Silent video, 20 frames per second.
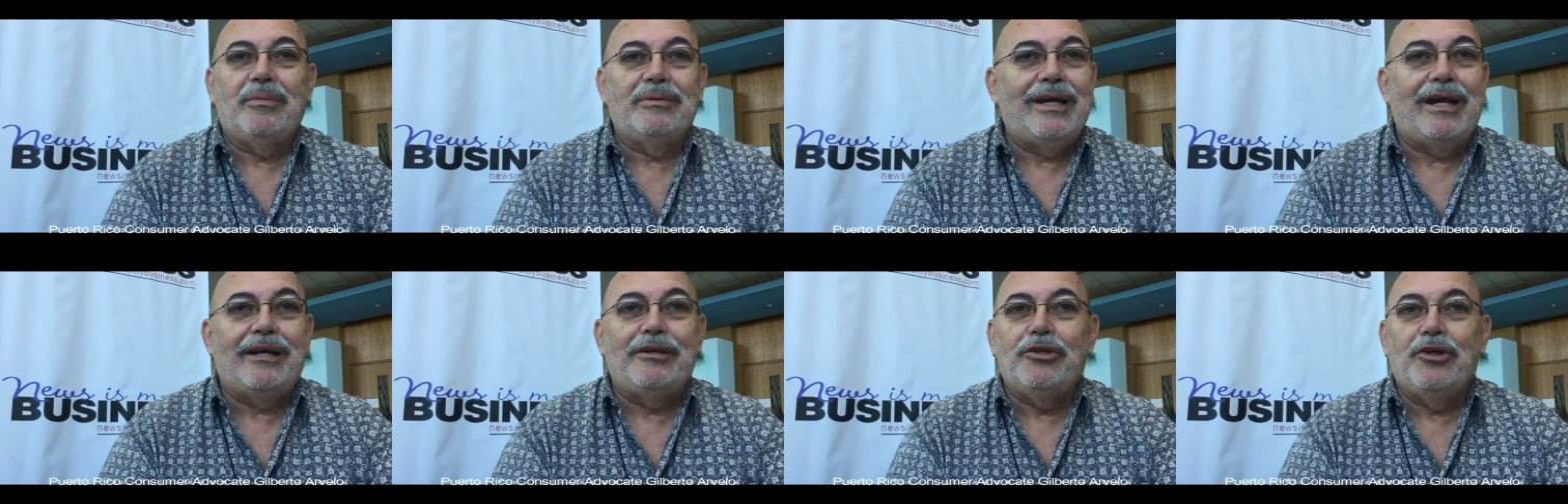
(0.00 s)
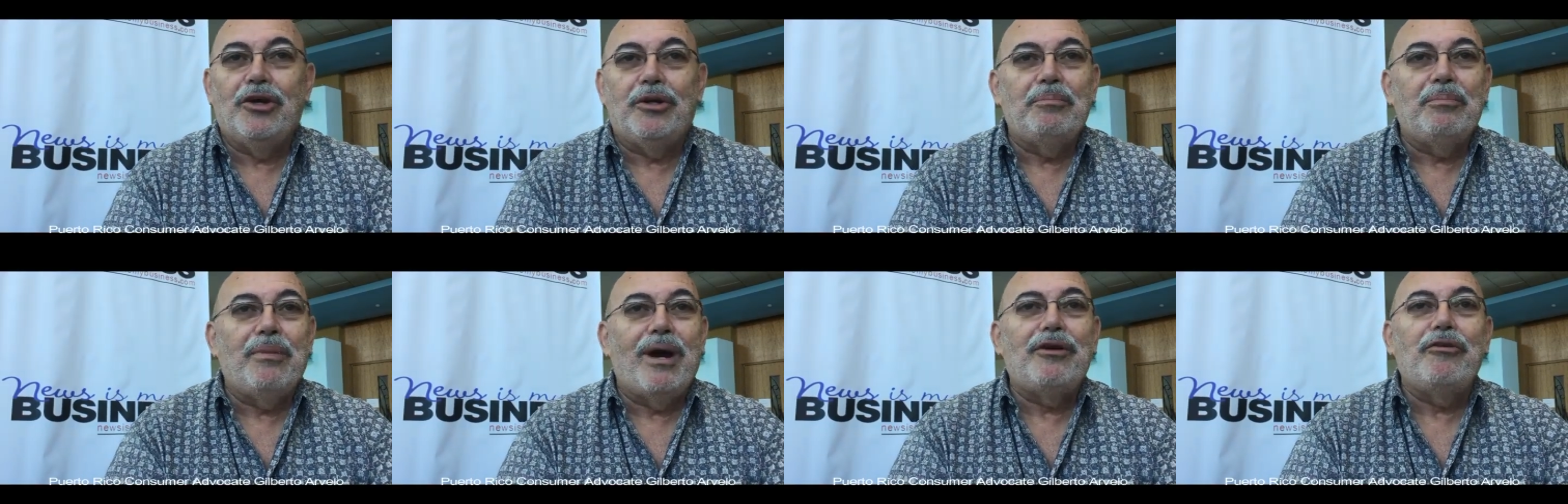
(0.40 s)
they're
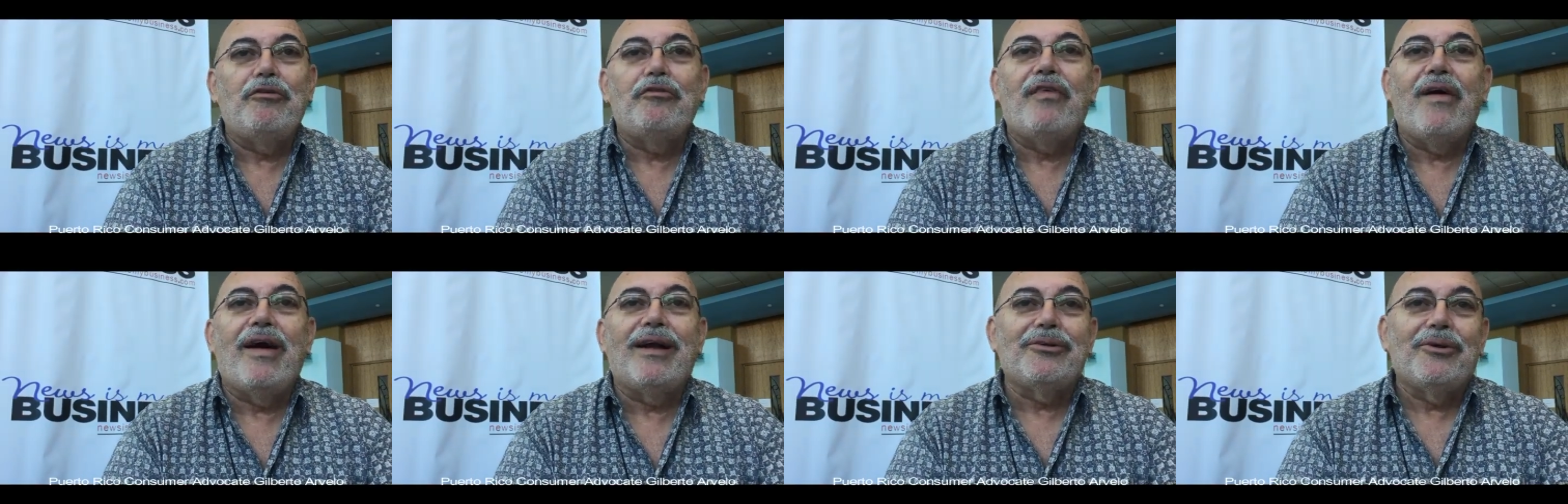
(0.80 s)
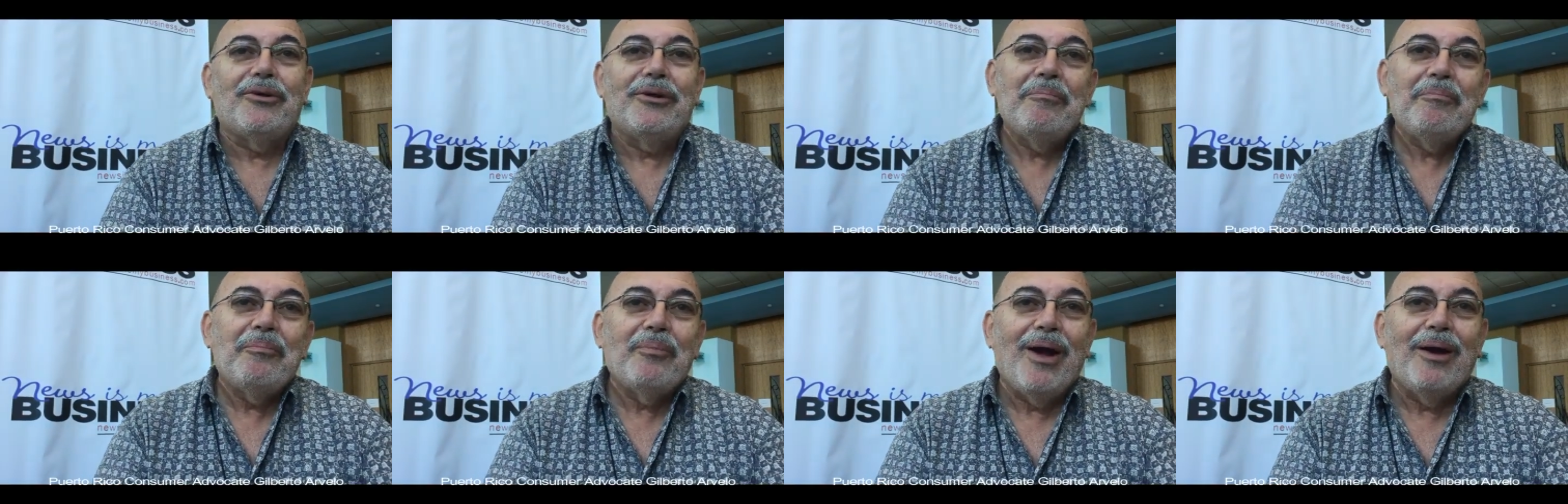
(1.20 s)
not
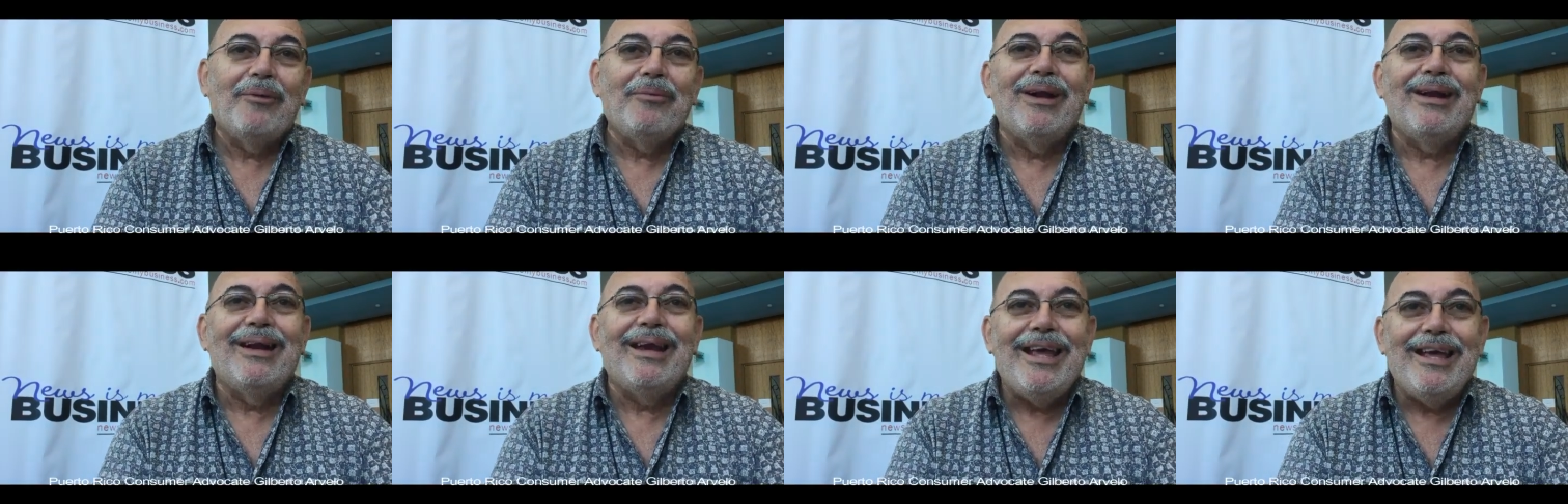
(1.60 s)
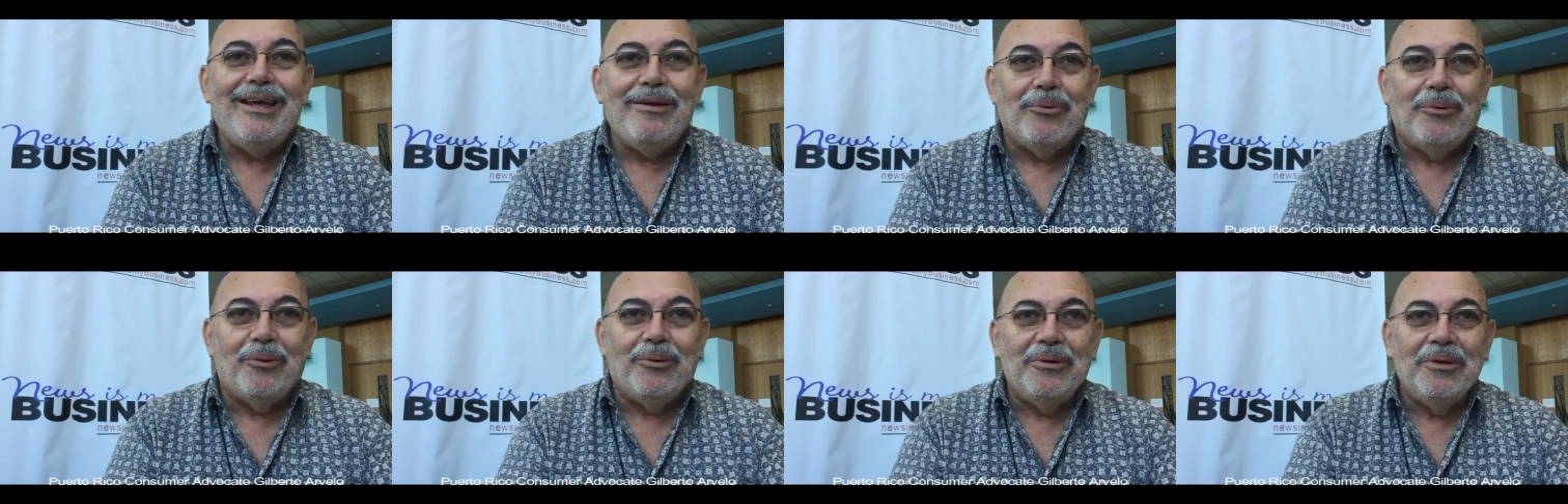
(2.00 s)
manufacturing private
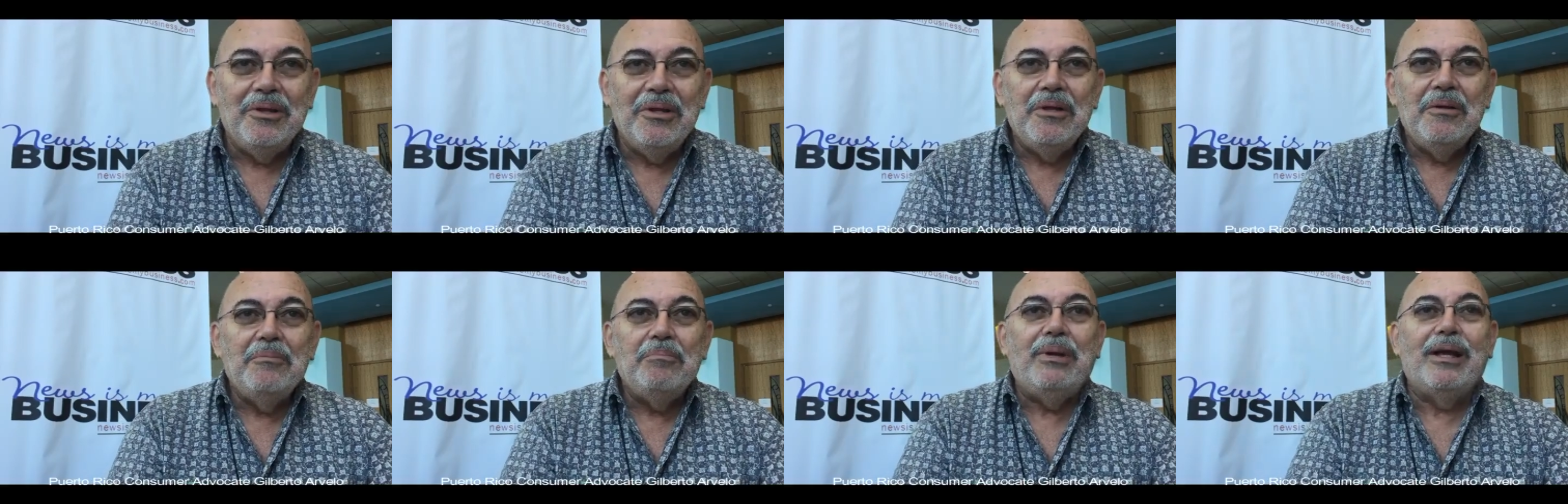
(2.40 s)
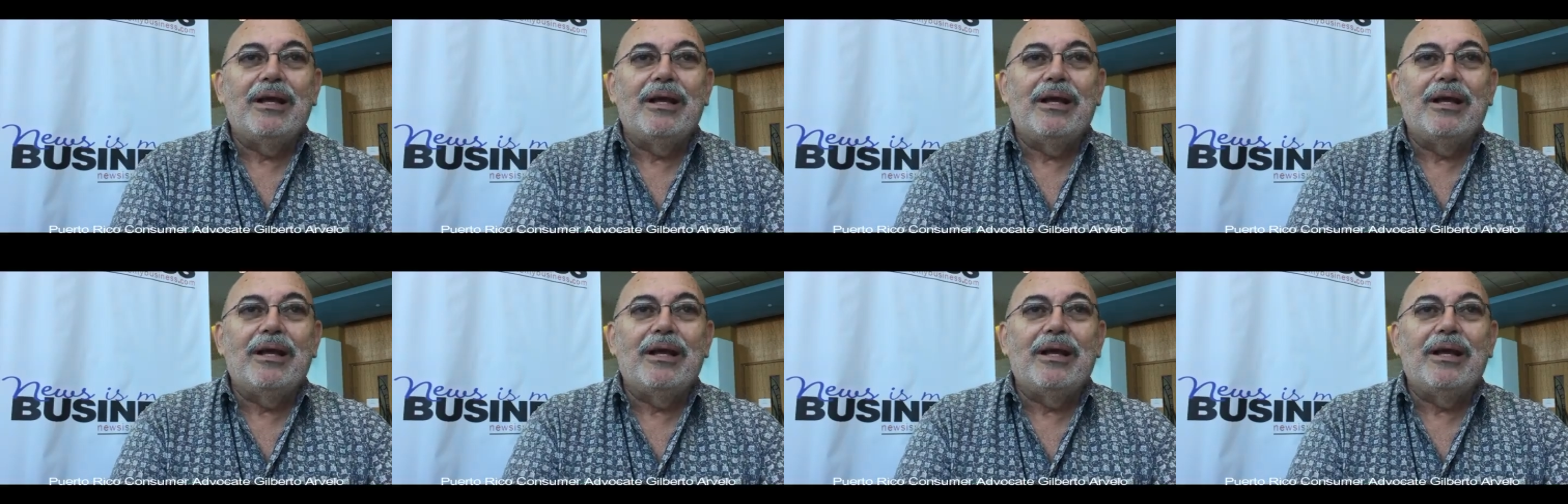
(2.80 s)
label mm-hmm.